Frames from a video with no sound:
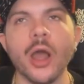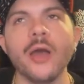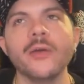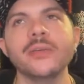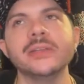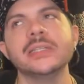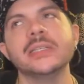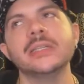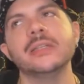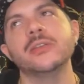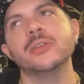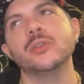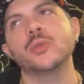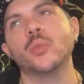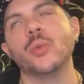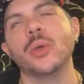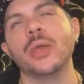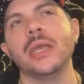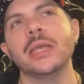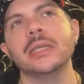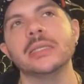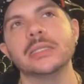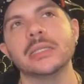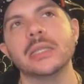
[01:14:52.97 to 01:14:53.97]
Obviously, there's
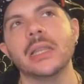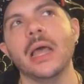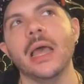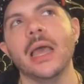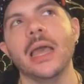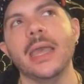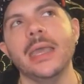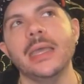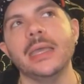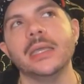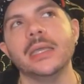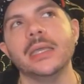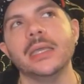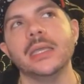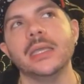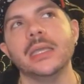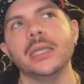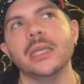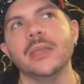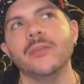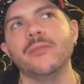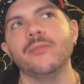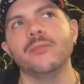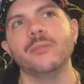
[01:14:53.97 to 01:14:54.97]
ways like
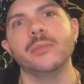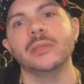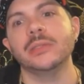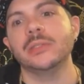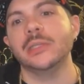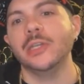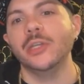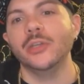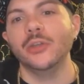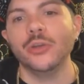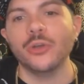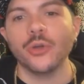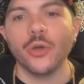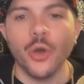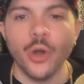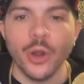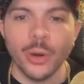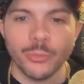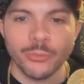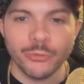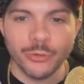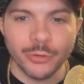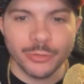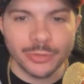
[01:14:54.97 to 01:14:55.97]
if let's say your
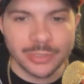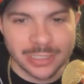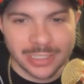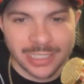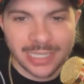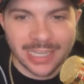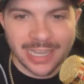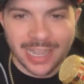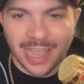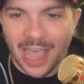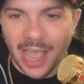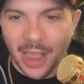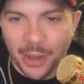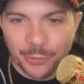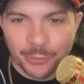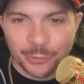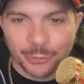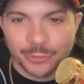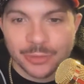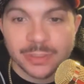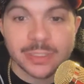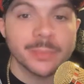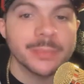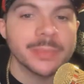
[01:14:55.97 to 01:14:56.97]
car broke
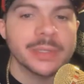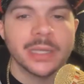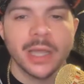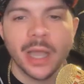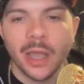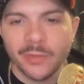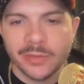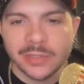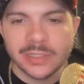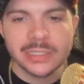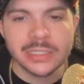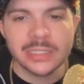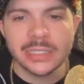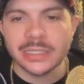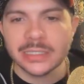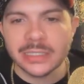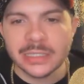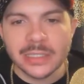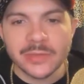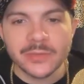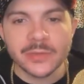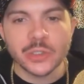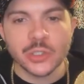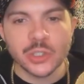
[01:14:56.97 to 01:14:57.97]
down or something, obviously
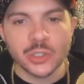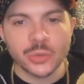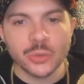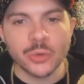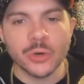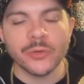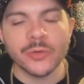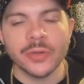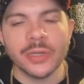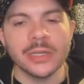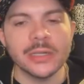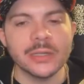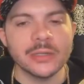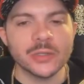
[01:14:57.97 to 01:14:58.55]
it's a different story.